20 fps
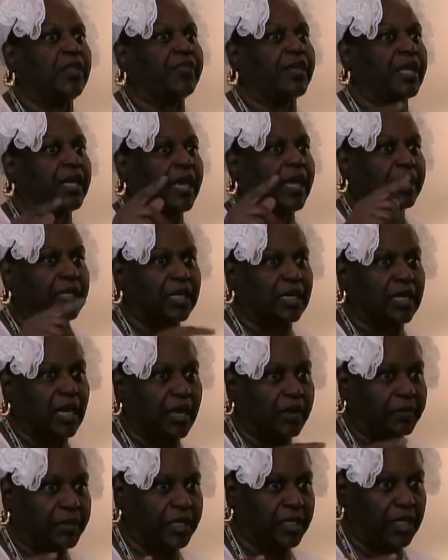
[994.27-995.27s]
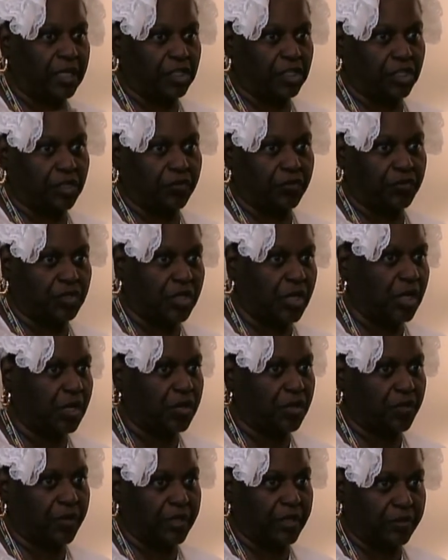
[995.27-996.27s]
that had the combination of
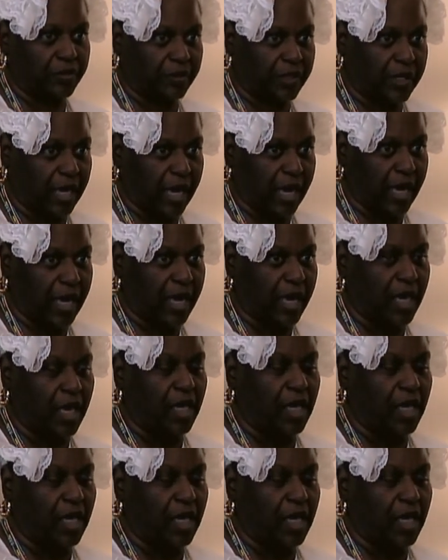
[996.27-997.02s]
Shango and Oya.